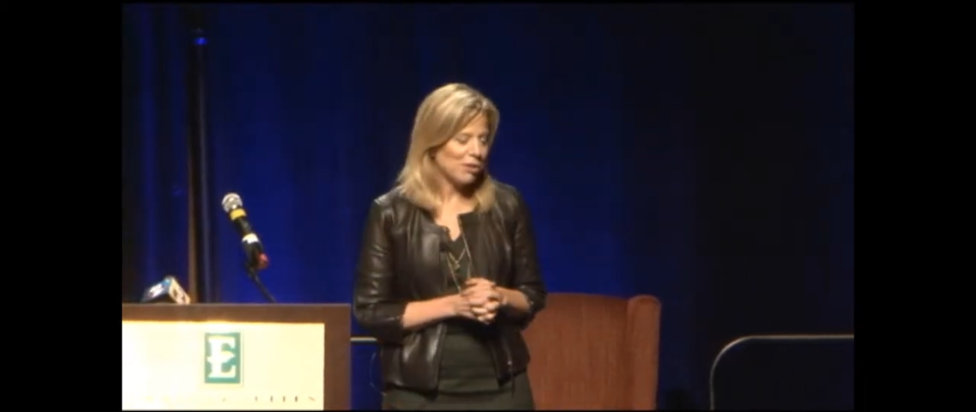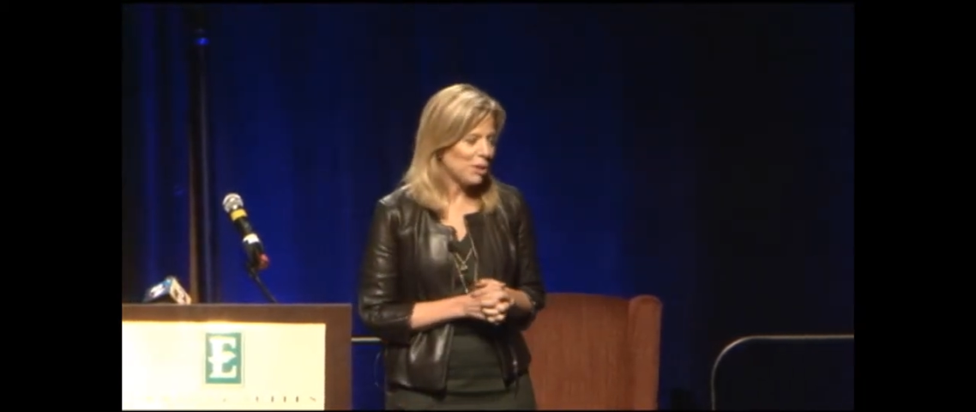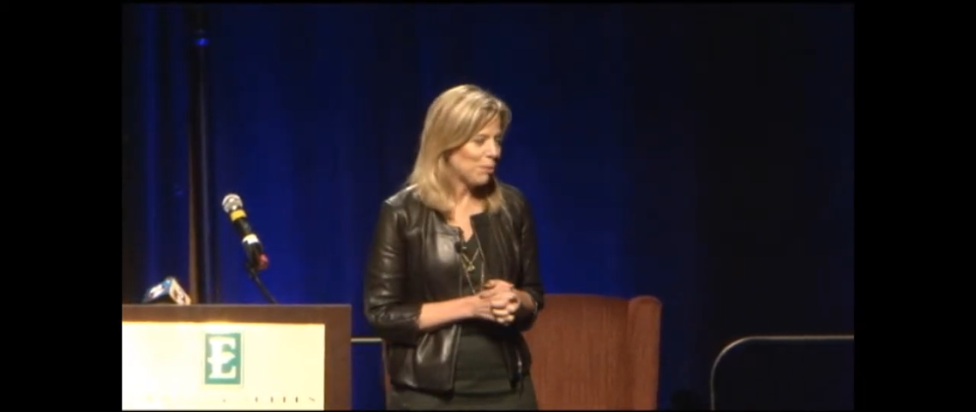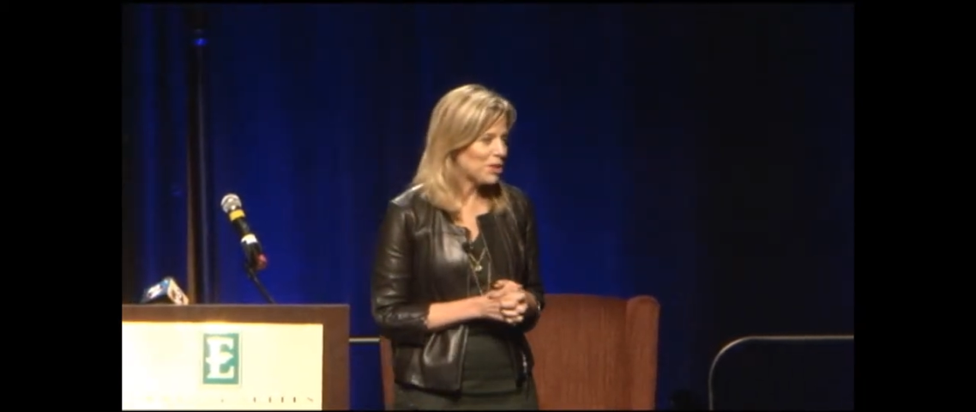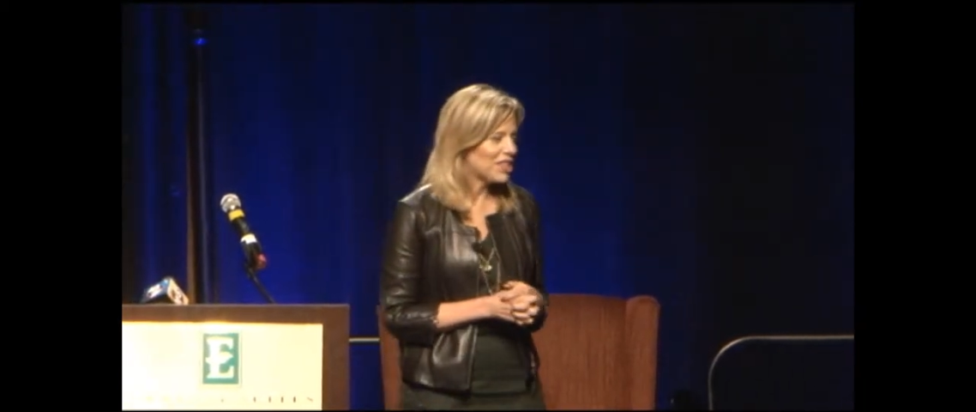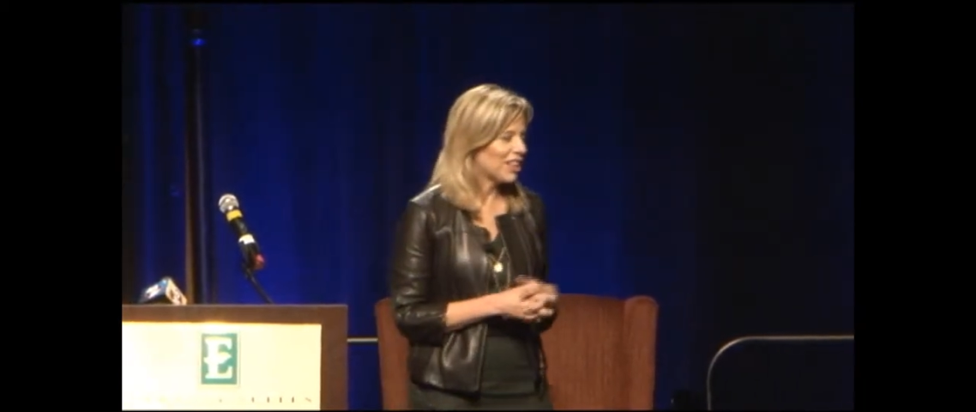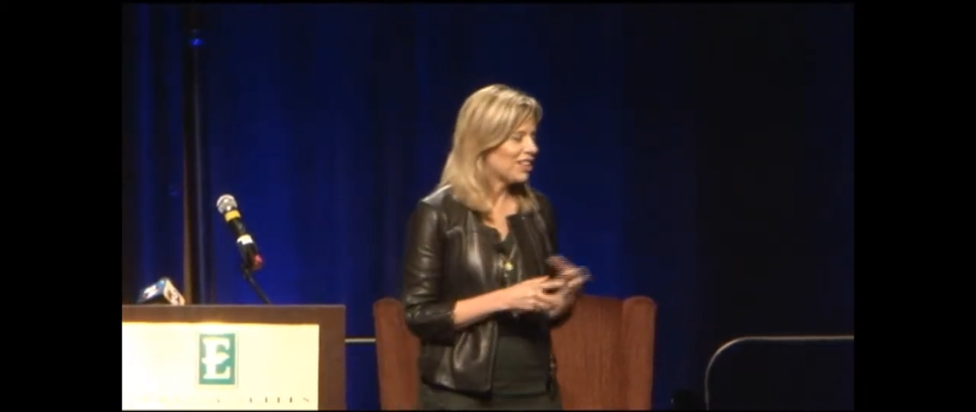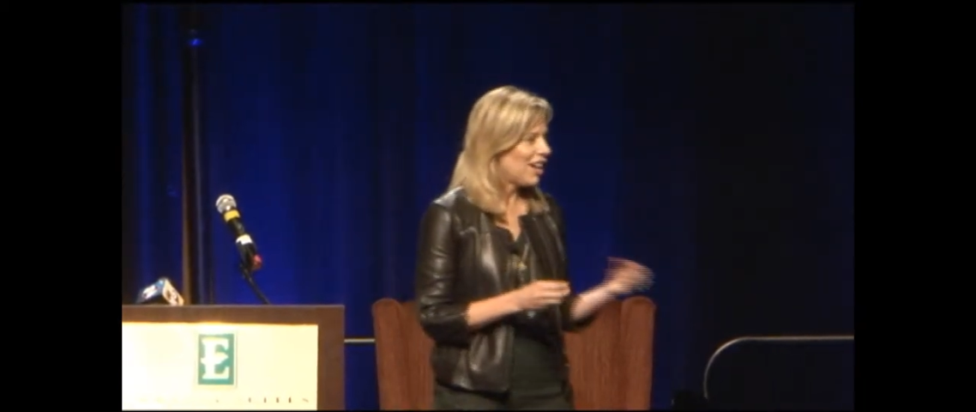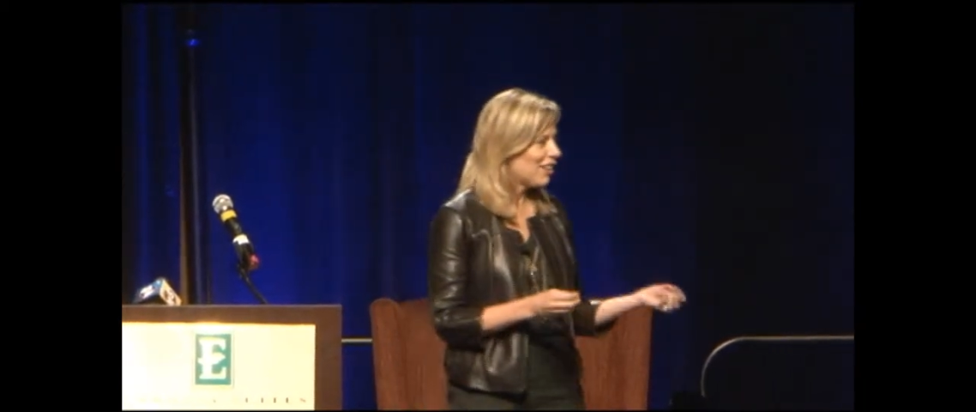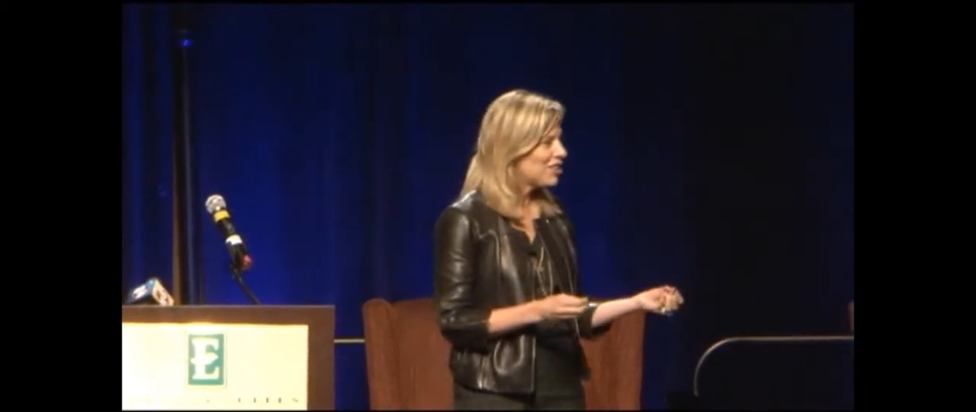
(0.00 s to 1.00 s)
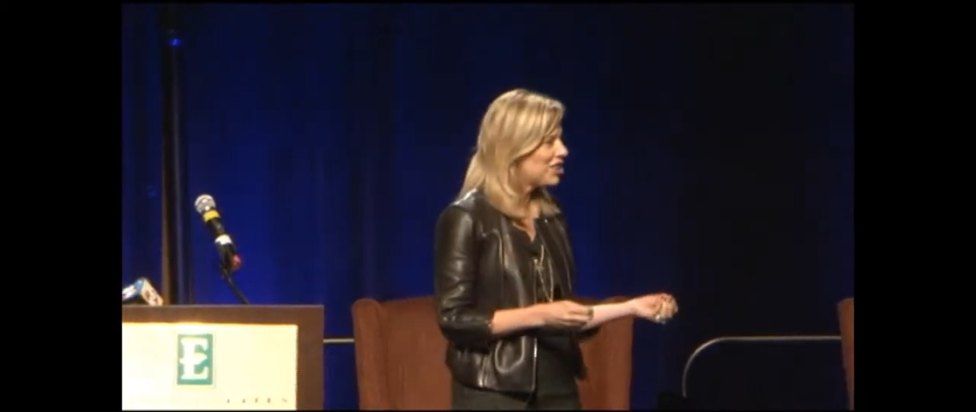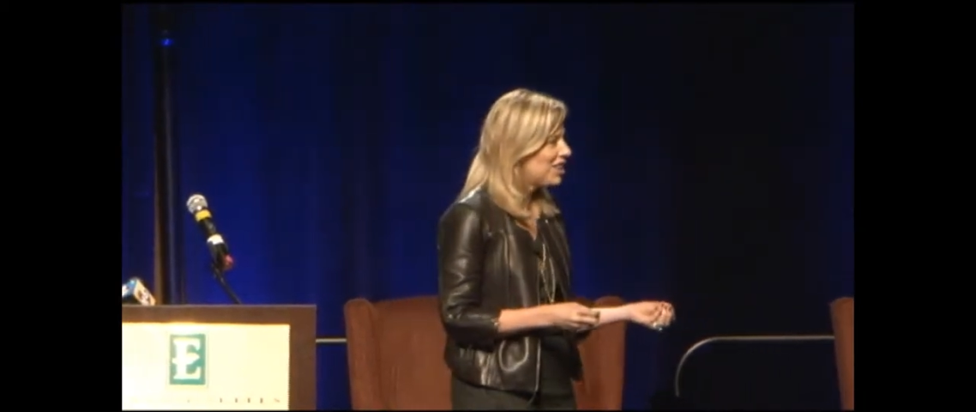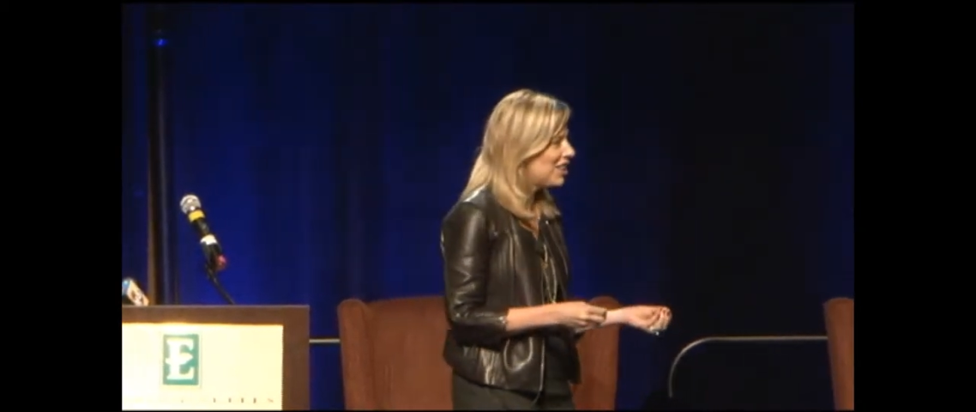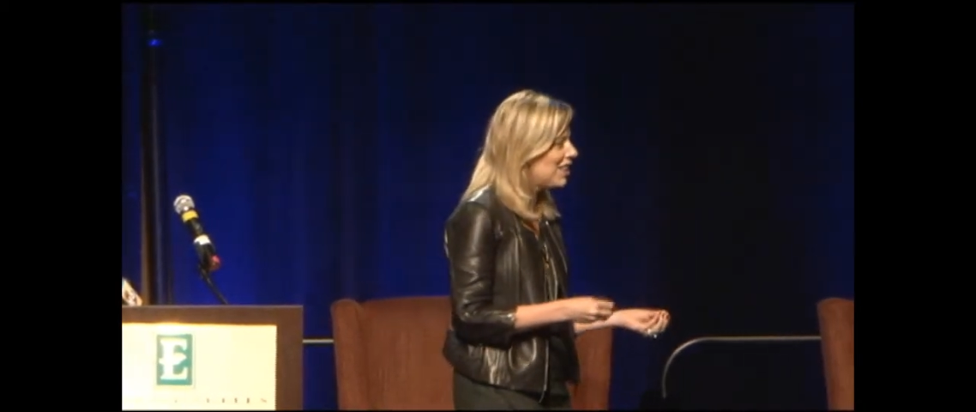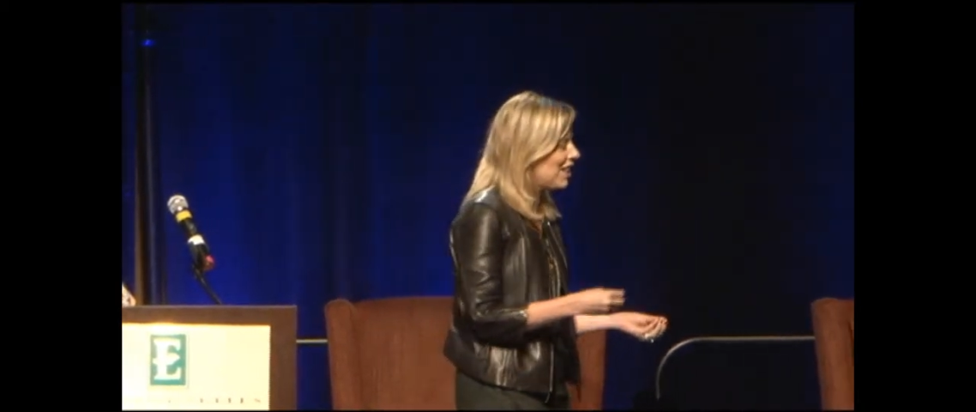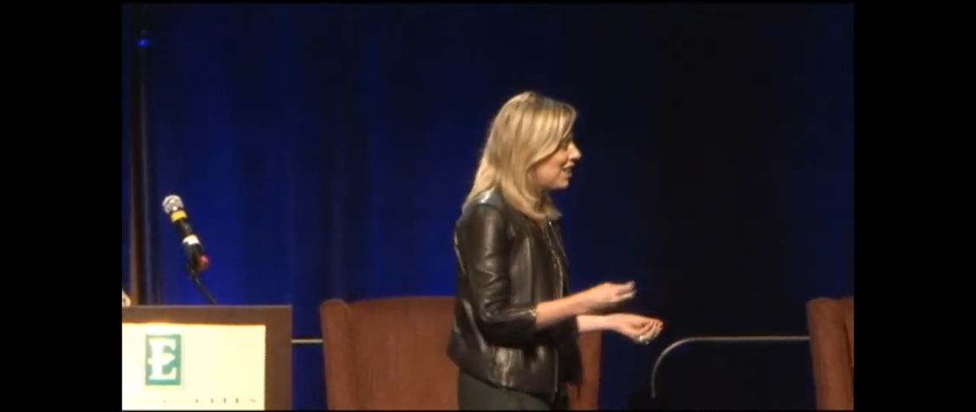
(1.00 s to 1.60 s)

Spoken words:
when you put technology